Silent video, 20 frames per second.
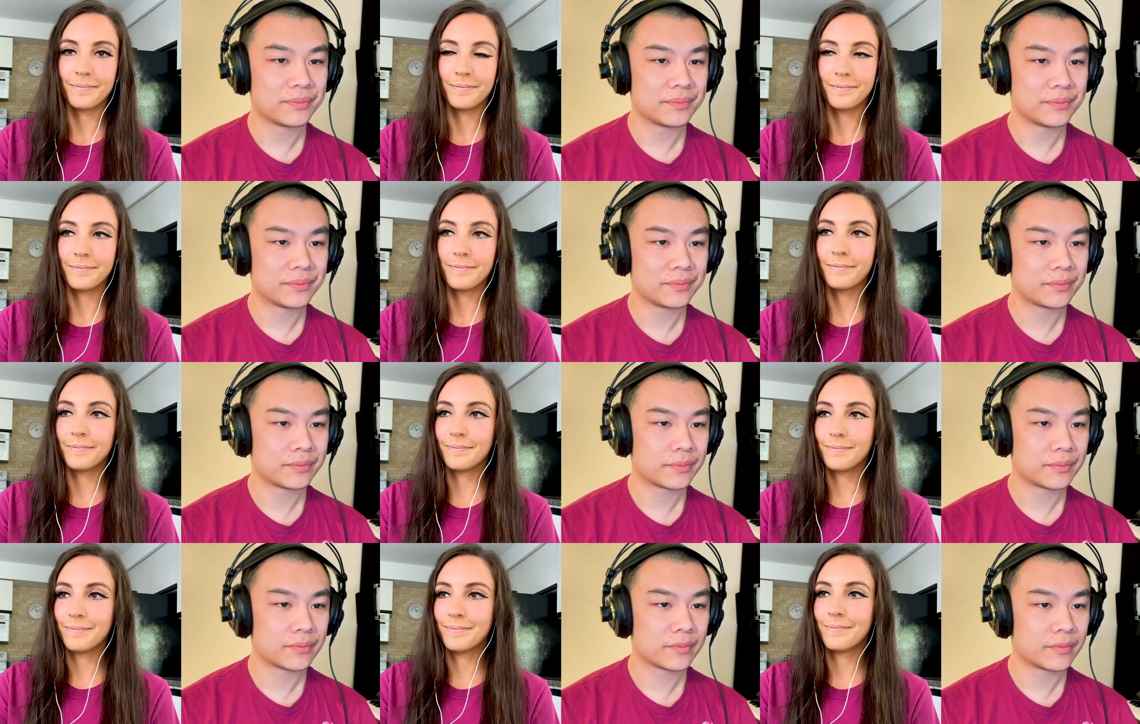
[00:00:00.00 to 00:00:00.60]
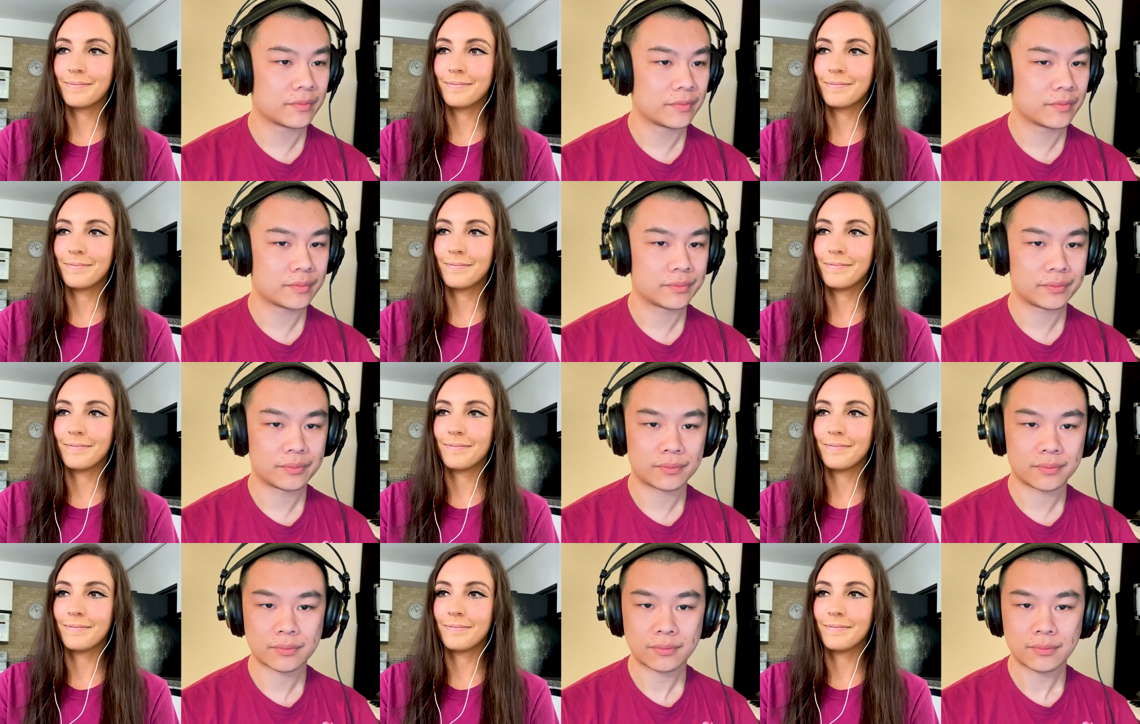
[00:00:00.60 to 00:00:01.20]

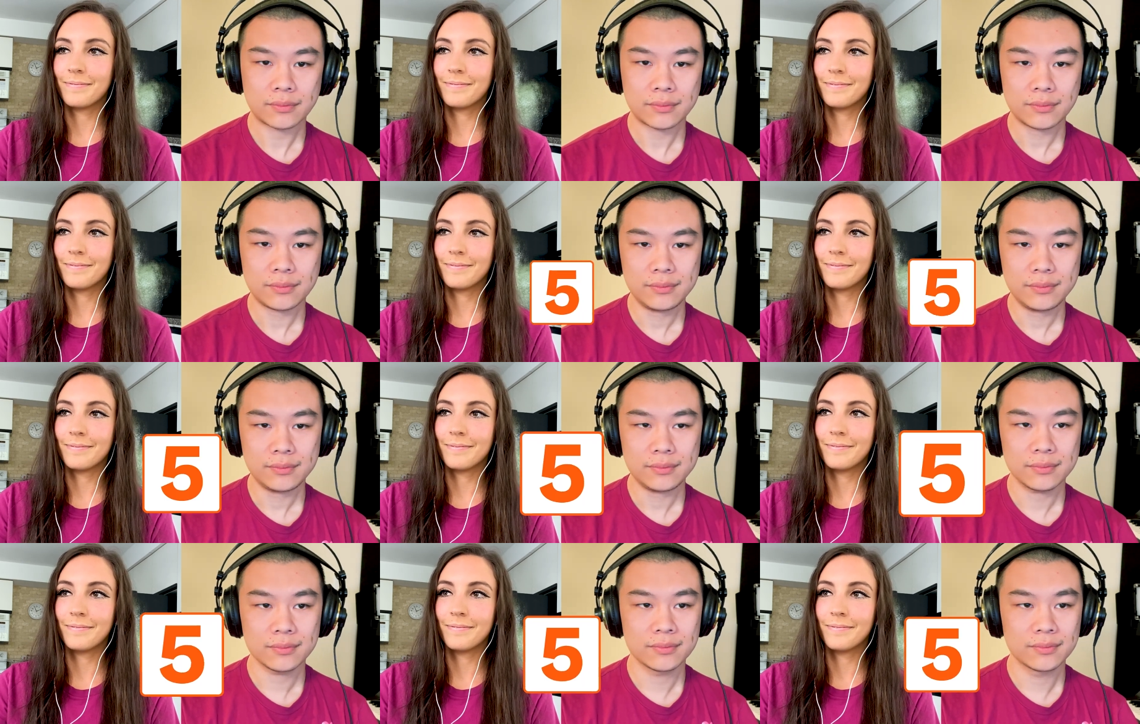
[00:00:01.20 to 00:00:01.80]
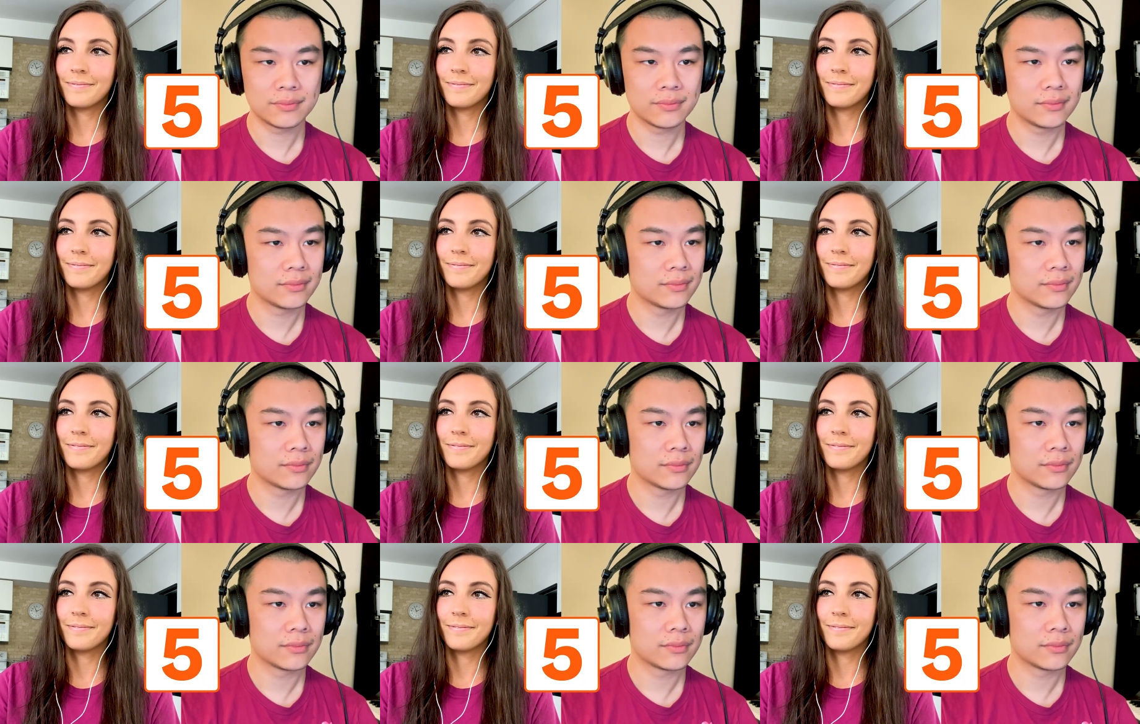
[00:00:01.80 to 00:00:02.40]

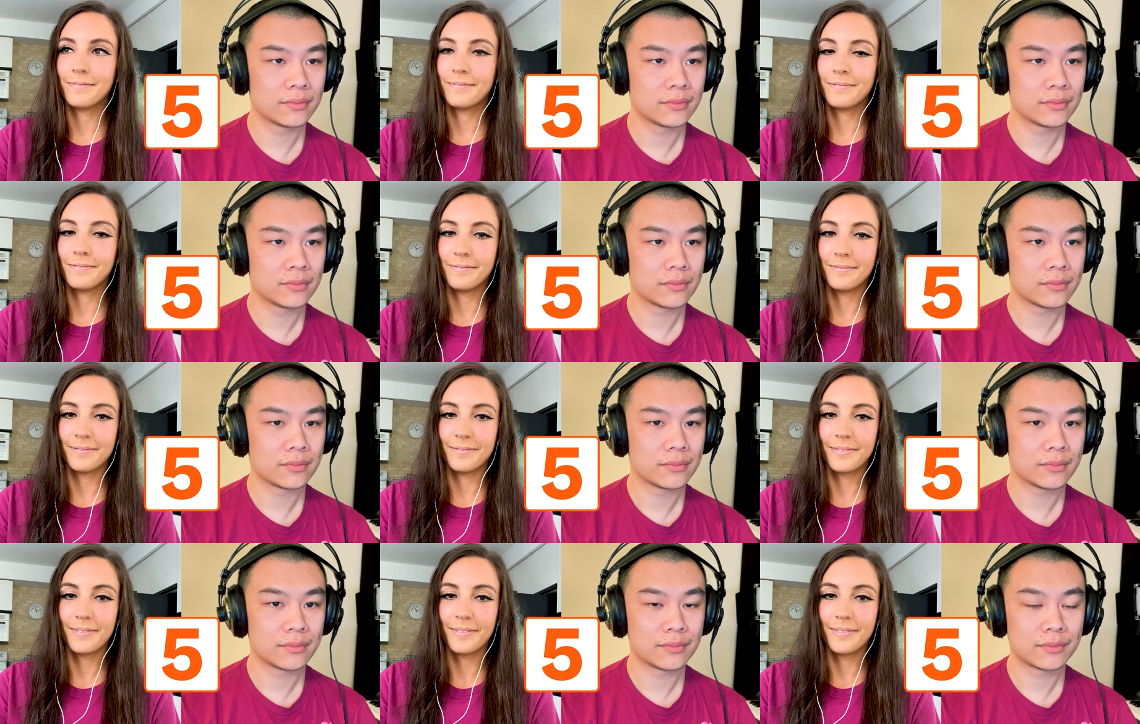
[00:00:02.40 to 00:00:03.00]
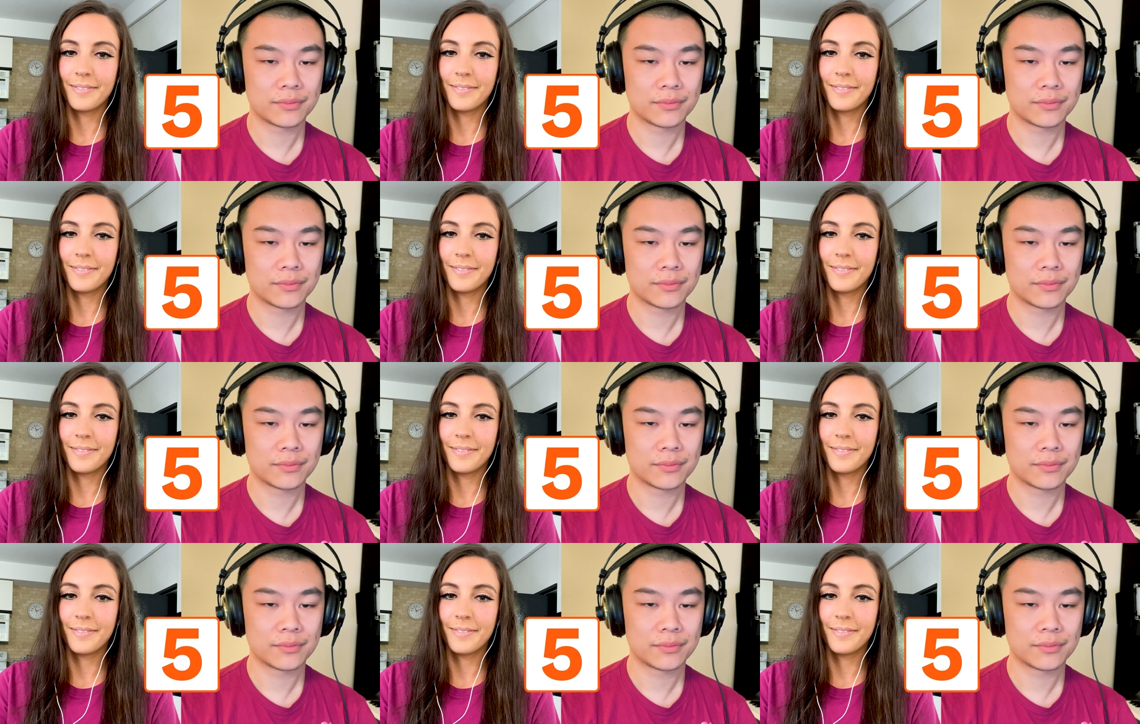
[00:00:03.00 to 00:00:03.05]
Nothing is said.